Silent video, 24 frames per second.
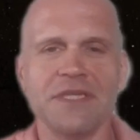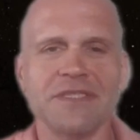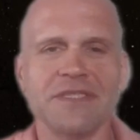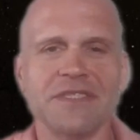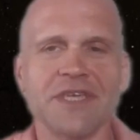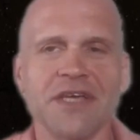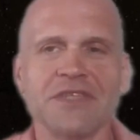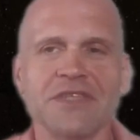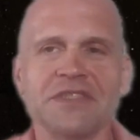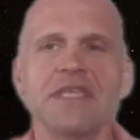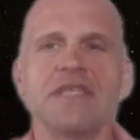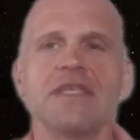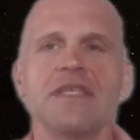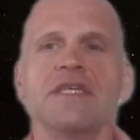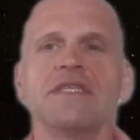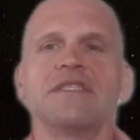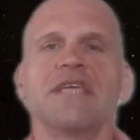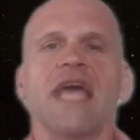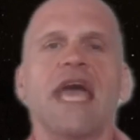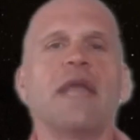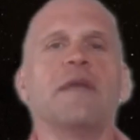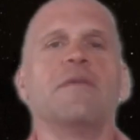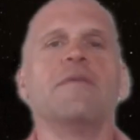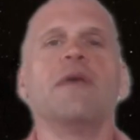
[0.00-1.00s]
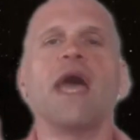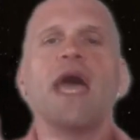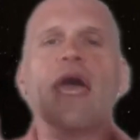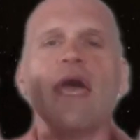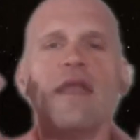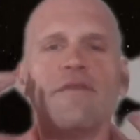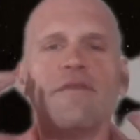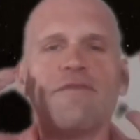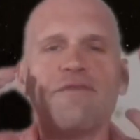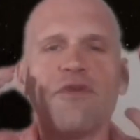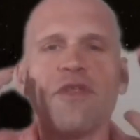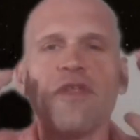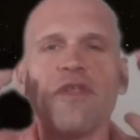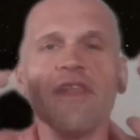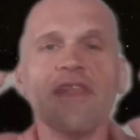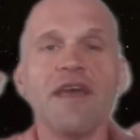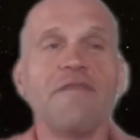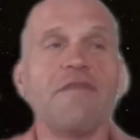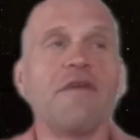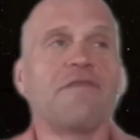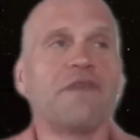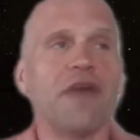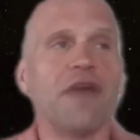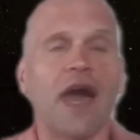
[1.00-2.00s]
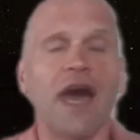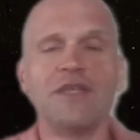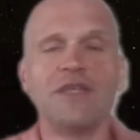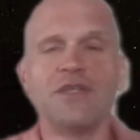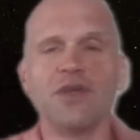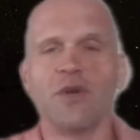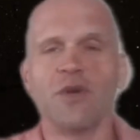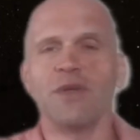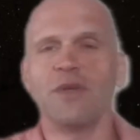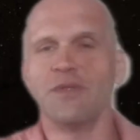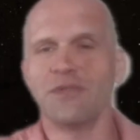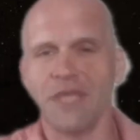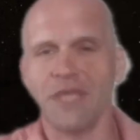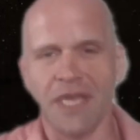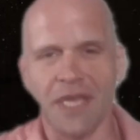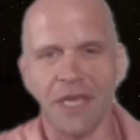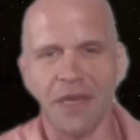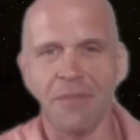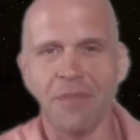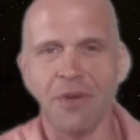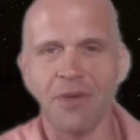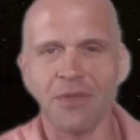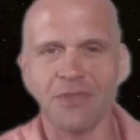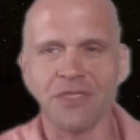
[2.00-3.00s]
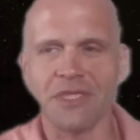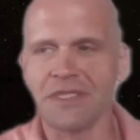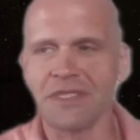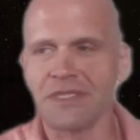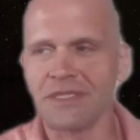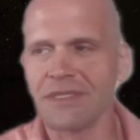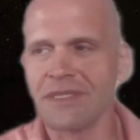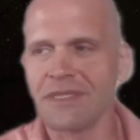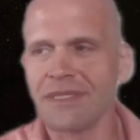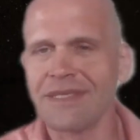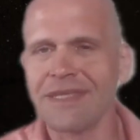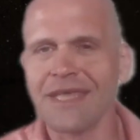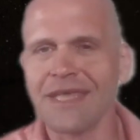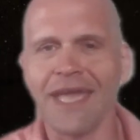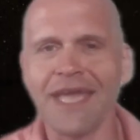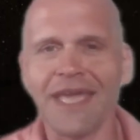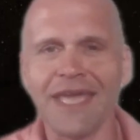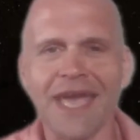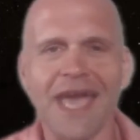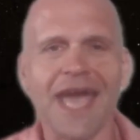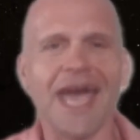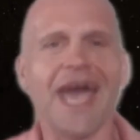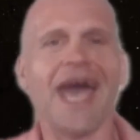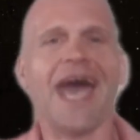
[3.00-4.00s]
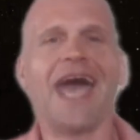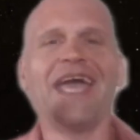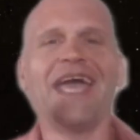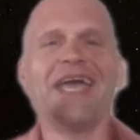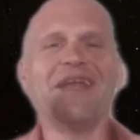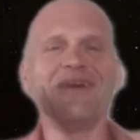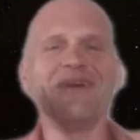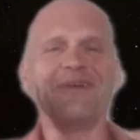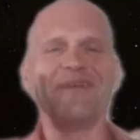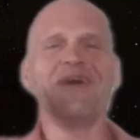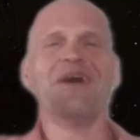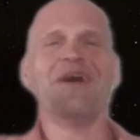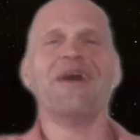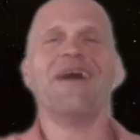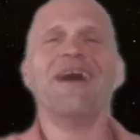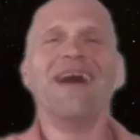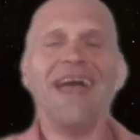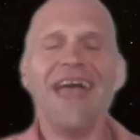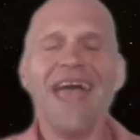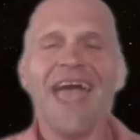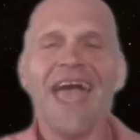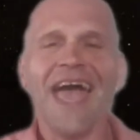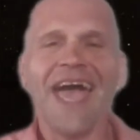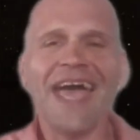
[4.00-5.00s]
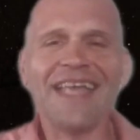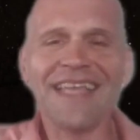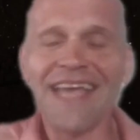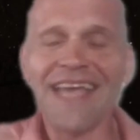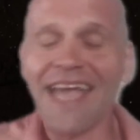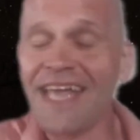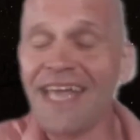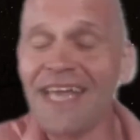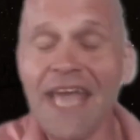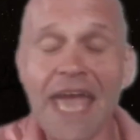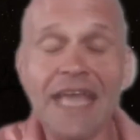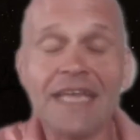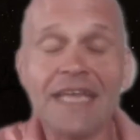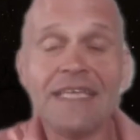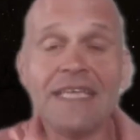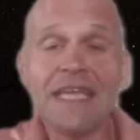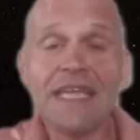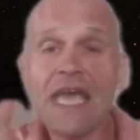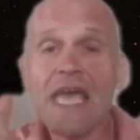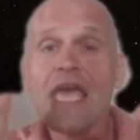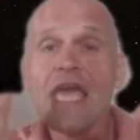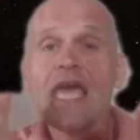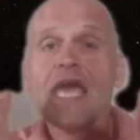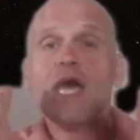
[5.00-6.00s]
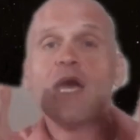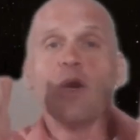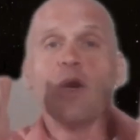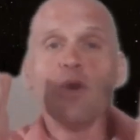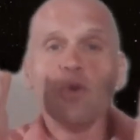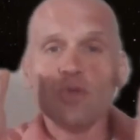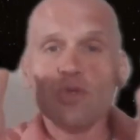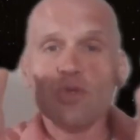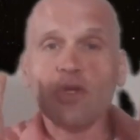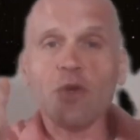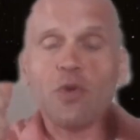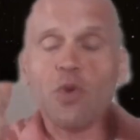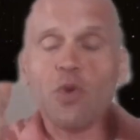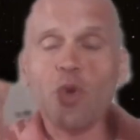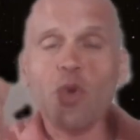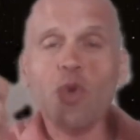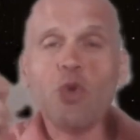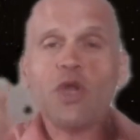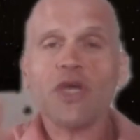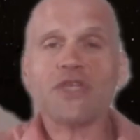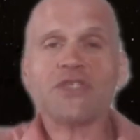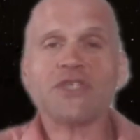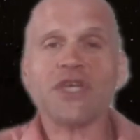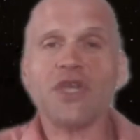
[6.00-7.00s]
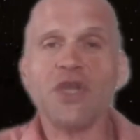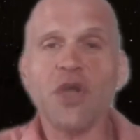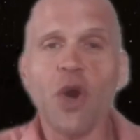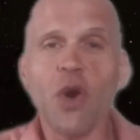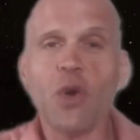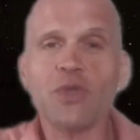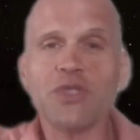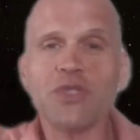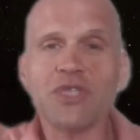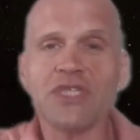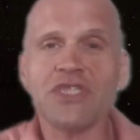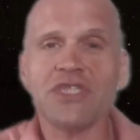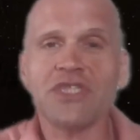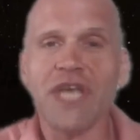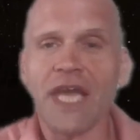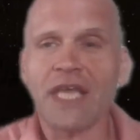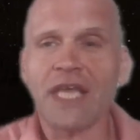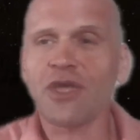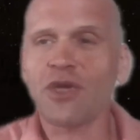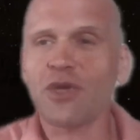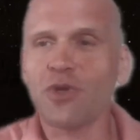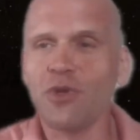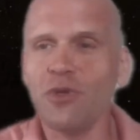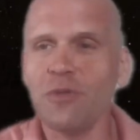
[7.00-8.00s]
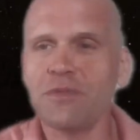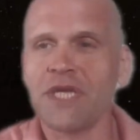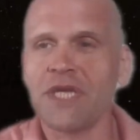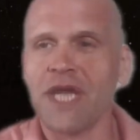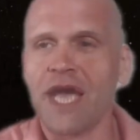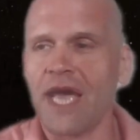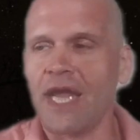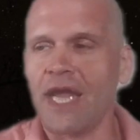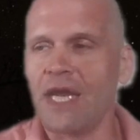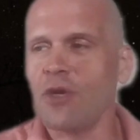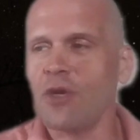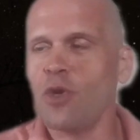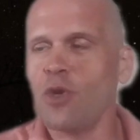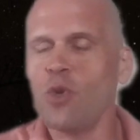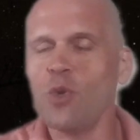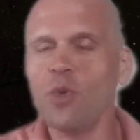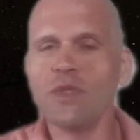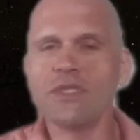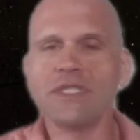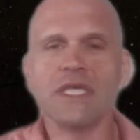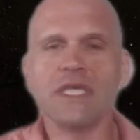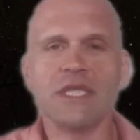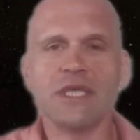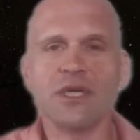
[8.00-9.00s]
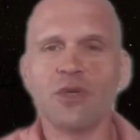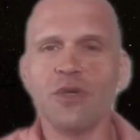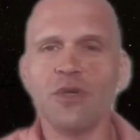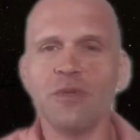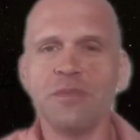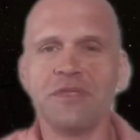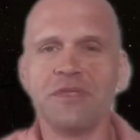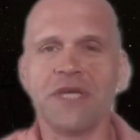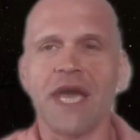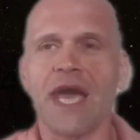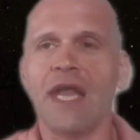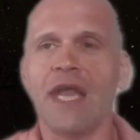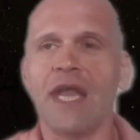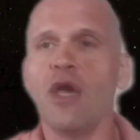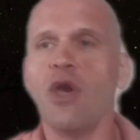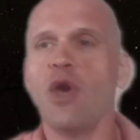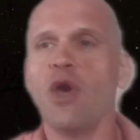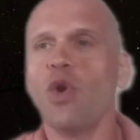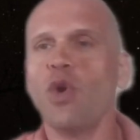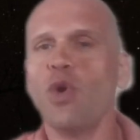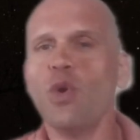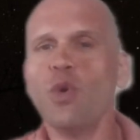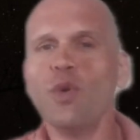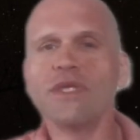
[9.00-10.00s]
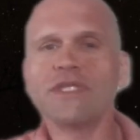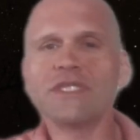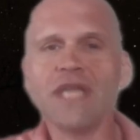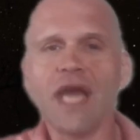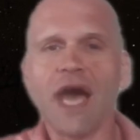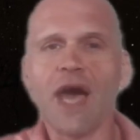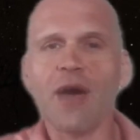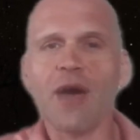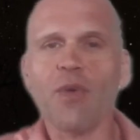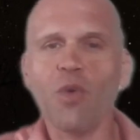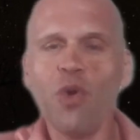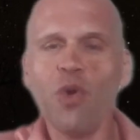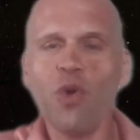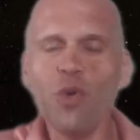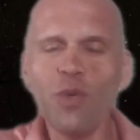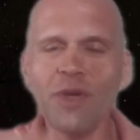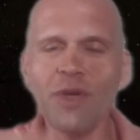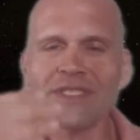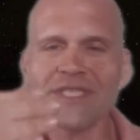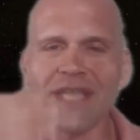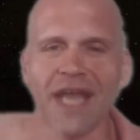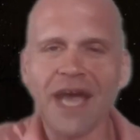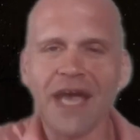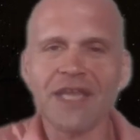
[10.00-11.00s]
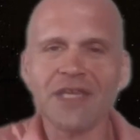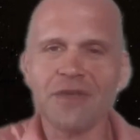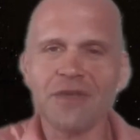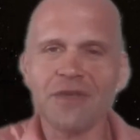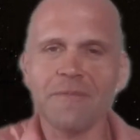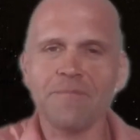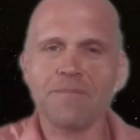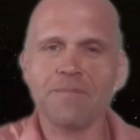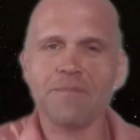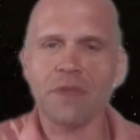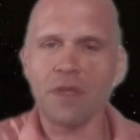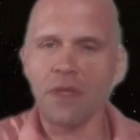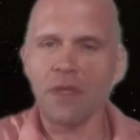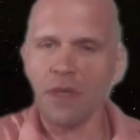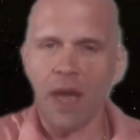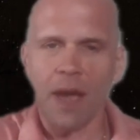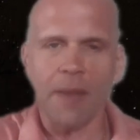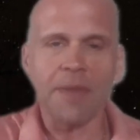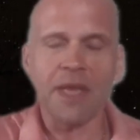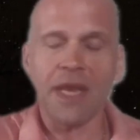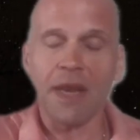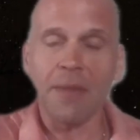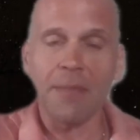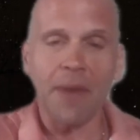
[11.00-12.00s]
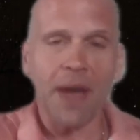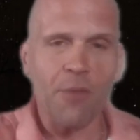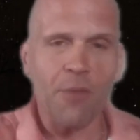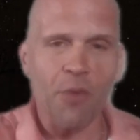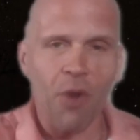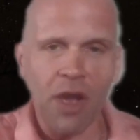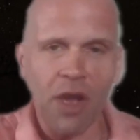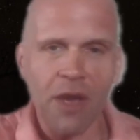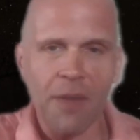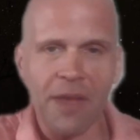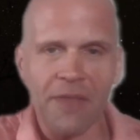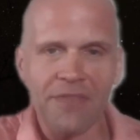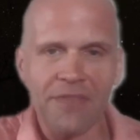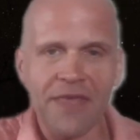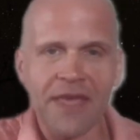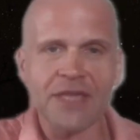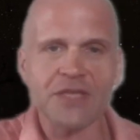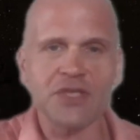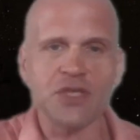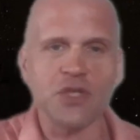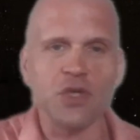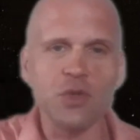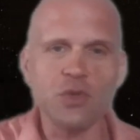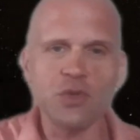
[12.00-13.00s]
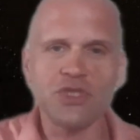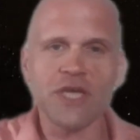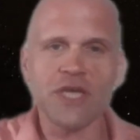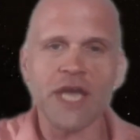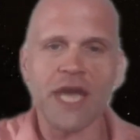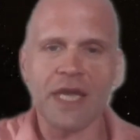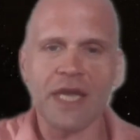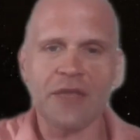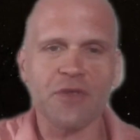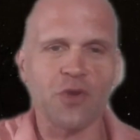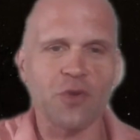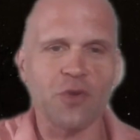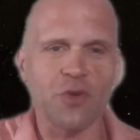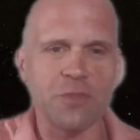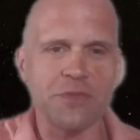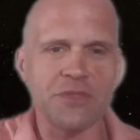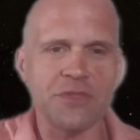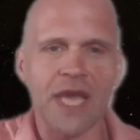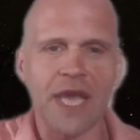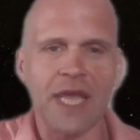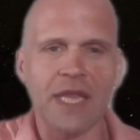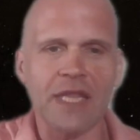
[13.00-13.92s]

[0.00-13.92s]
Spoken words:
discussing this. And for the love of God, don't use any emojis. Like, I don't know. And who doesn't know to check the group chat? Who is in the group chat? Who is not? I mean, am I wrong about that? Do you check the group chat?